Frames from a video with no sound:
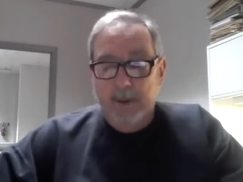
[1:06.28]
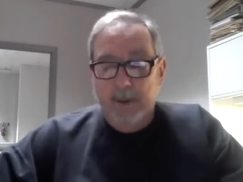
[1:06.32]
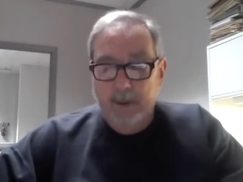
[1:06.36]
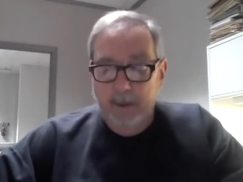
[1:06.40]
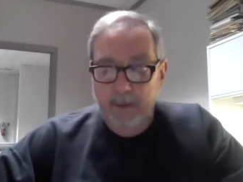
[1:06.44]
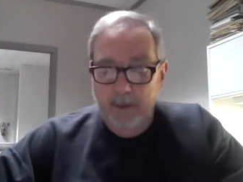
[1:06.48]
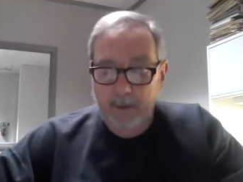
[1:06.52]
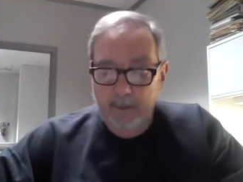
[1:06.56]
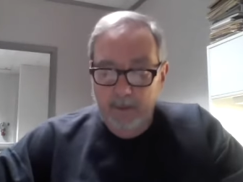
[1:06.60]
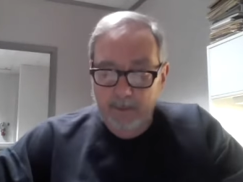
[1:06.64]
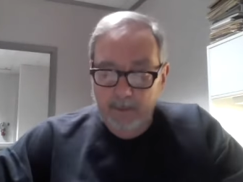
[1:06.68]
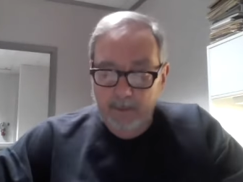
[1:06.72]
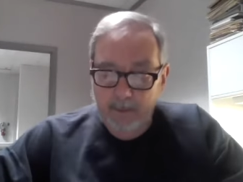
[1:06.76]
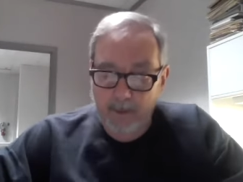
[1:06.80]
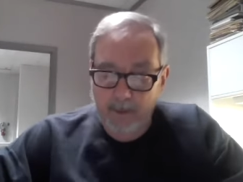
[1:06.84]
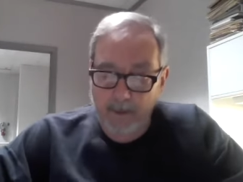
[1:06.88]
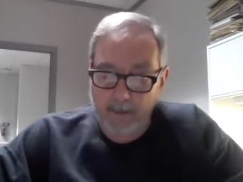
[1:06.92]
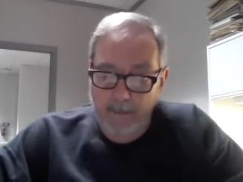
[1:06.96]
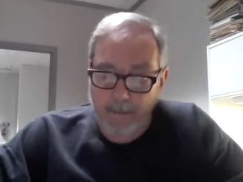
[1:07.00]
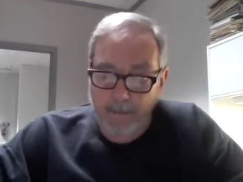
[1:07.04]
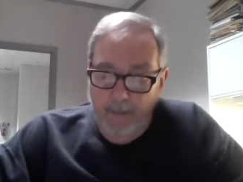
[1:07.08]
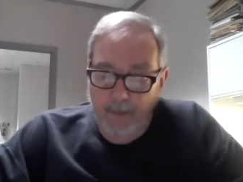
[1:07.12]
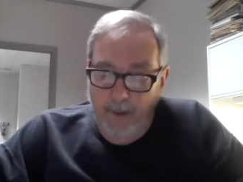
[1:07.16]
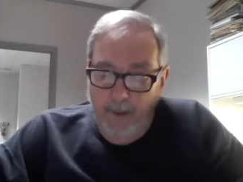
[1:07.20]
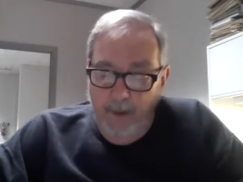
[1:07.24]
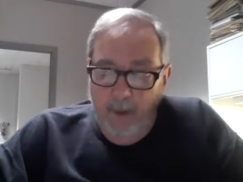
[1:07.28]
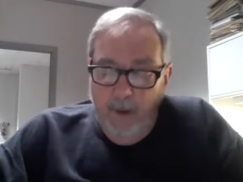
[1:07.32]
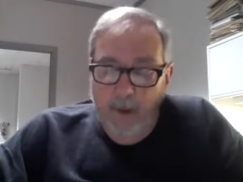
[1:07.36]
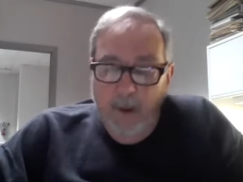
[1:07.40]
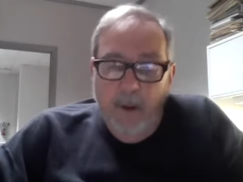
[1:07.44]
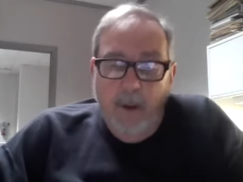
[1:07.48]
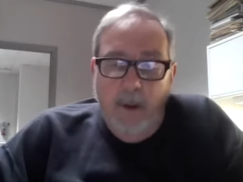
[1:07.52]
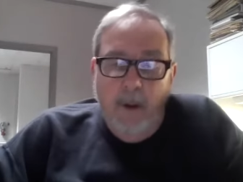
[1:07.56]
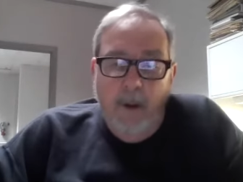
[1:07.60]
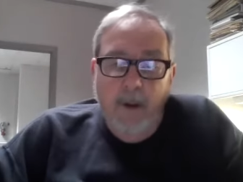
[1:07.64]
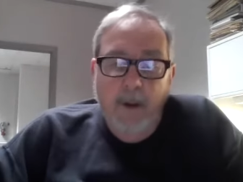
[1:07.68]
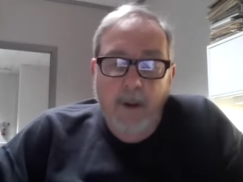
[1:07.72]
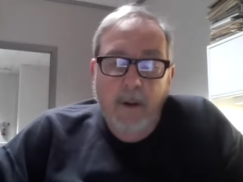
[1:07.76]
Matthews
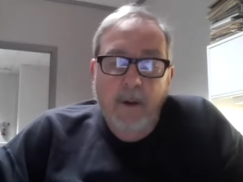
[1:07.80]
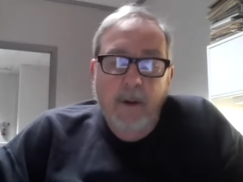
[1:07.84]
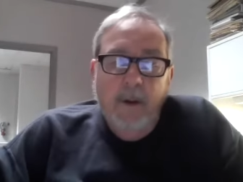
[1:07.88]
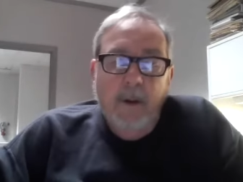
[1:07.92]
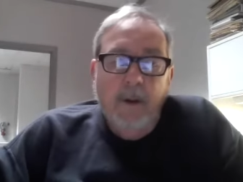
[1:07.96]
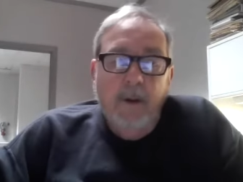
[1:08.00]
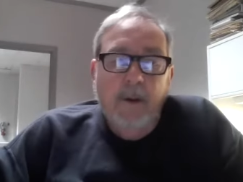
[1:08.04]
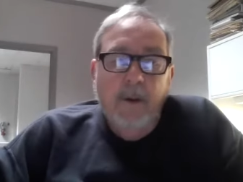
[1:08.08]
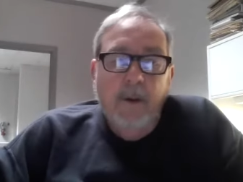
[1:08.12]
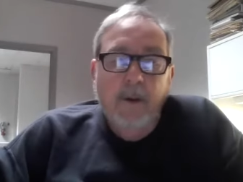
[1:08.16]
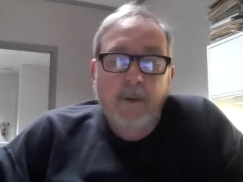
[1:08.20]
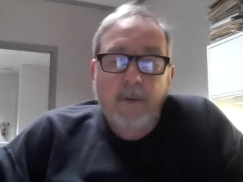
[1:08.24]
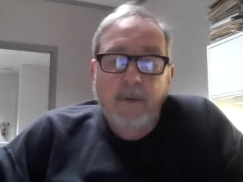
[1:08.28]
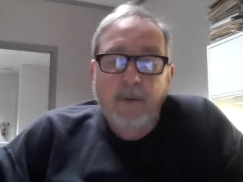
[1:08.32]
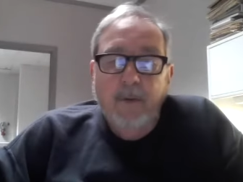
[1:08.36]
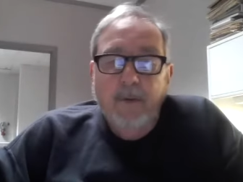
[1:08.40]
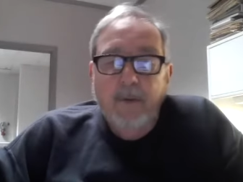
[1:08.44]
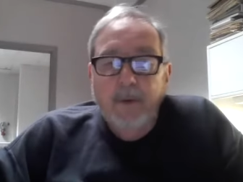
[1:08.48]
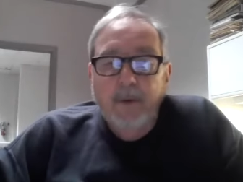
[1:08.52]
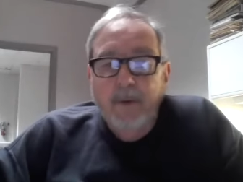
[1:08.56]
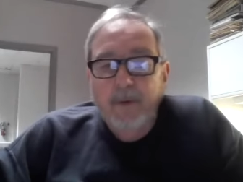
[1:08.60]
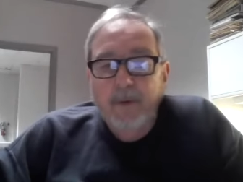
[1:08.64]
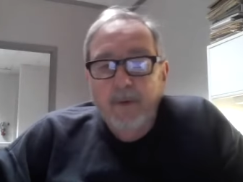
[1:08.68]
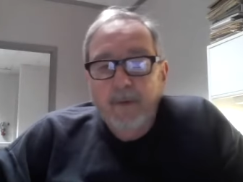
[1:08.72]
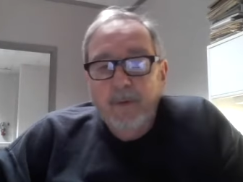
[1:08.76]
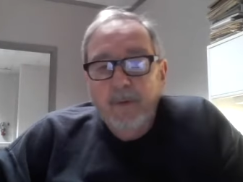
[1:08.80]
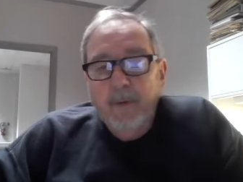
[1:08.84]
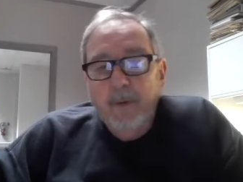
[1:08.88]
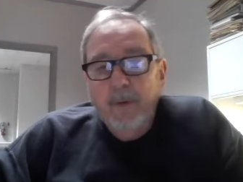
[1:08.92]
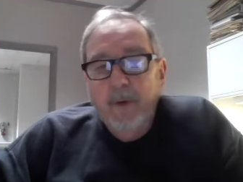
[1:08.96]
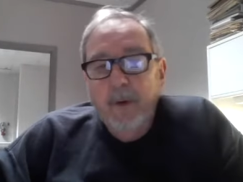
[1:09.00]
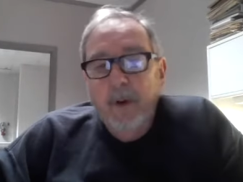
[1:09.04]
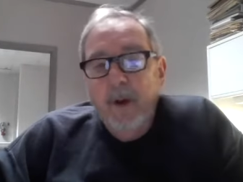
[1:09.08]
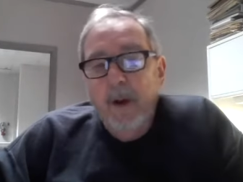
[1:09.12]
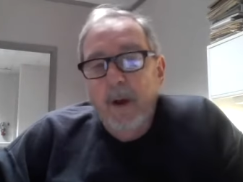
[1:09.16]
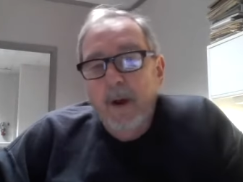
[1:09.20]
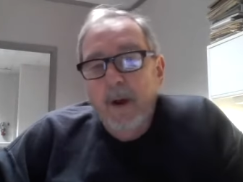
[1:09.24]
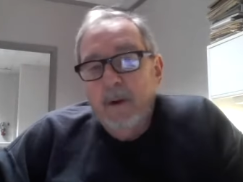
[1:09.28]
and an interesting
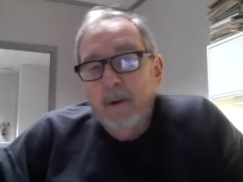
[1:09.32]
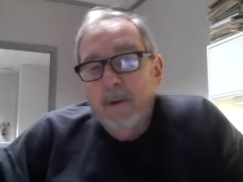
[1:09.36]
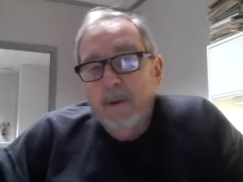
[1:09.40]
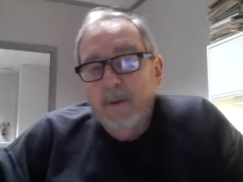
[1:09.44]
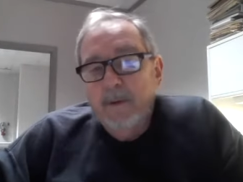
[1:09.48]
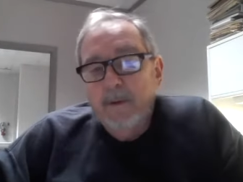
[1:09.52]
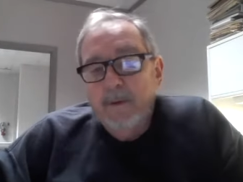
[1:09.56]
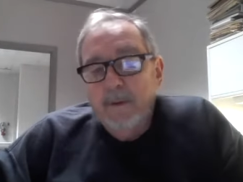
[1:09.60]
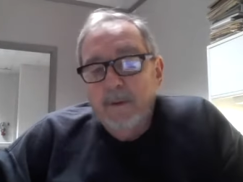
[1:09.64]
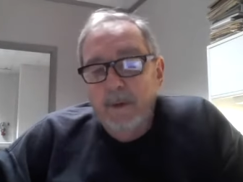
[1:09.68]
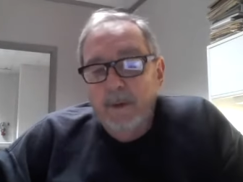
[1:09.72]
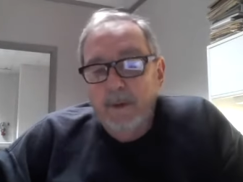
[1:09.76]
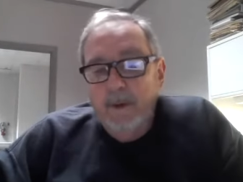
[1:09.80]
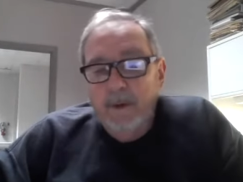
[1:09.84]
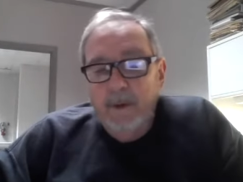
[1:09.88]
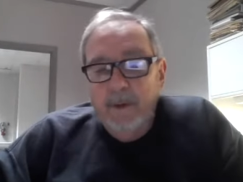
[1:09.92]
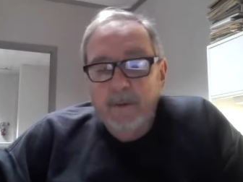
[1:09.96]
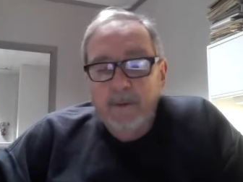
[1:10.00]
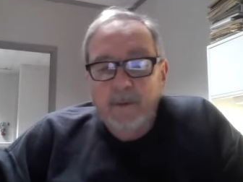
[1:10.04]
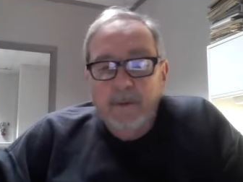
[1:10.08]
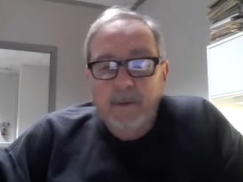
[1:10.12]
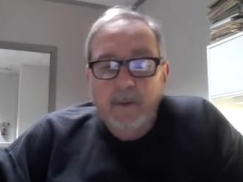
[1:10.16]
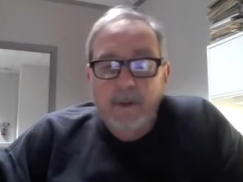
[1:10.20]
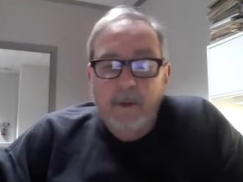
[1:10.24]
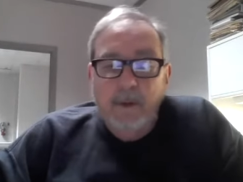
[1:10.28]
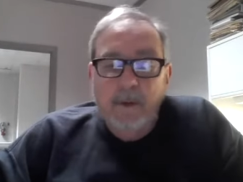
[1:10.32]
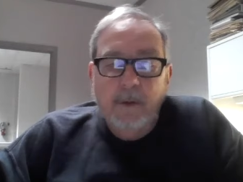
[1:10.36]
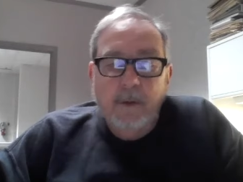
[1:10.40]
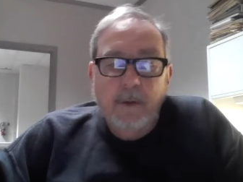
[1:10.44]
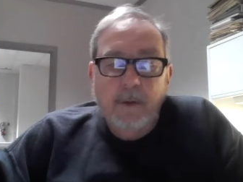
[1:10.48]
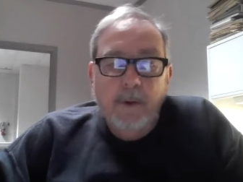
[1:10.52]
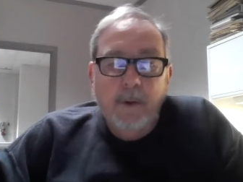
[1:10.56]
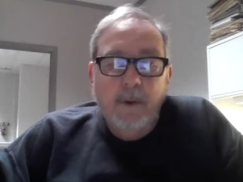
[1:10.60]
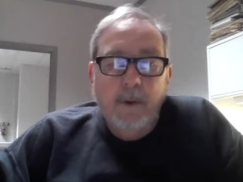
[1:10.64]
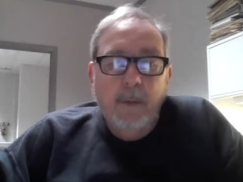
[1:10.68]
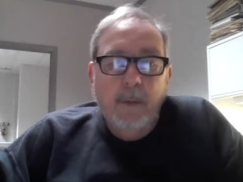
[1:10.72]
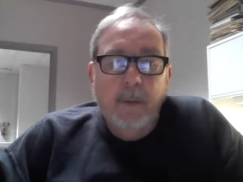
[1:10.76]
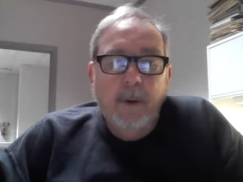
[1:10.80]
story out of the state
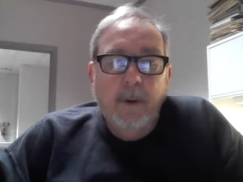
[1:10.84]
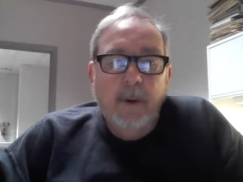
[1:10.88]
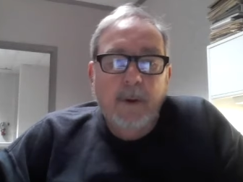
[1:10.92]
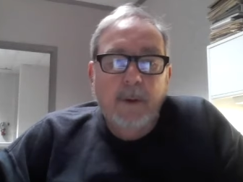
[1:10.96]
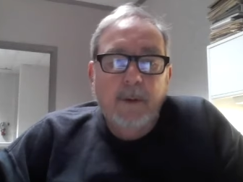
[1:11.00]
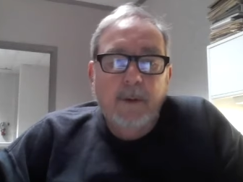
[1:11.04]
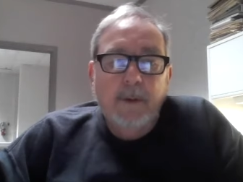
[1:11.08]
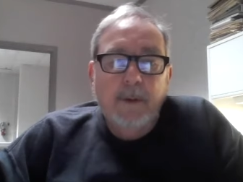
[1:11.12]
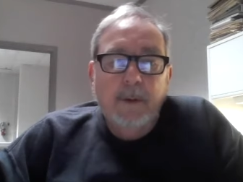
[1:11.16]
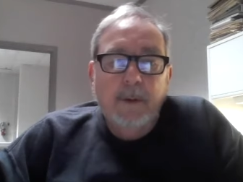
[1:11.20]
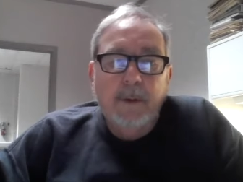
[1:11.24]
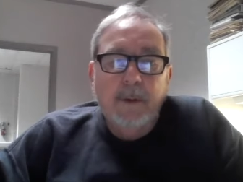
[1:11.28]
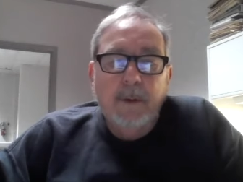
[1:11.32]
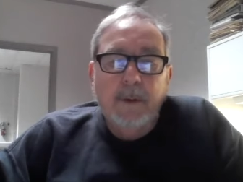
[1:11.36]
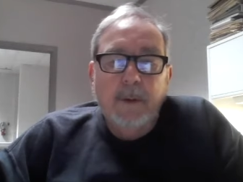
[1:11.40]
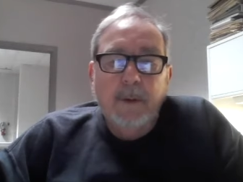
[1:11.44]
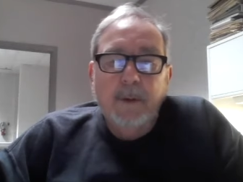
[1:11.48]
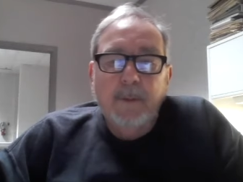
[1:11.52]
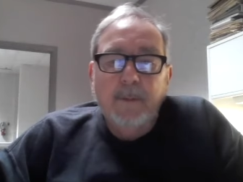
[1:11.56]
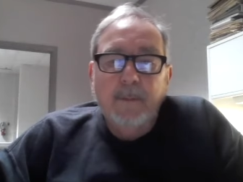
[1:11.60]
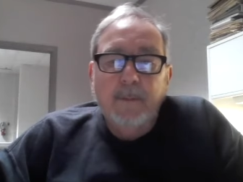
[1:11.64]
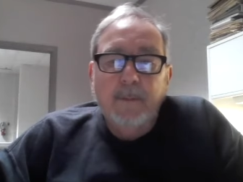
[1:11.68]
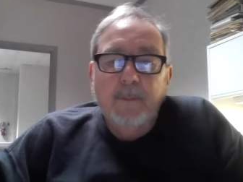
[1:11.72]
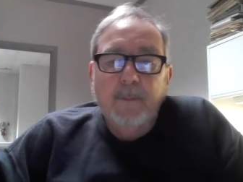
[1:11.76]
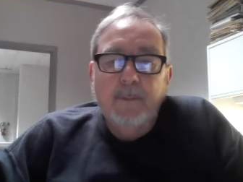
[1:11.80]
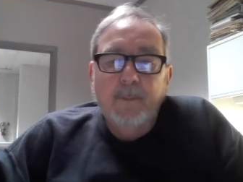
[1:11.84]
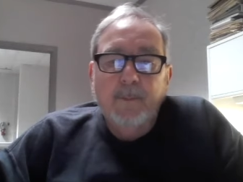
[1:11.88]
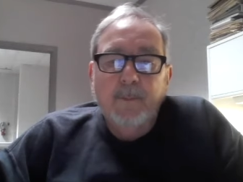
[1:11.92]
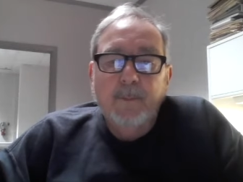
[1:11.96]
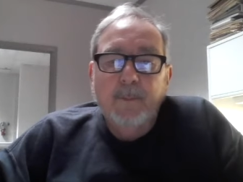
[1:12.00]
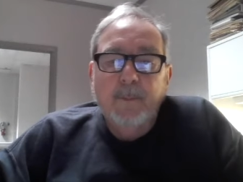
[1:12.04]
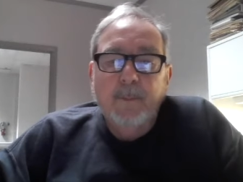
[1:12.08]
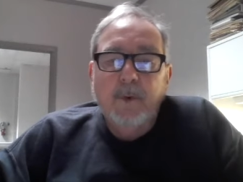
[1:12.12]
legislature about the um,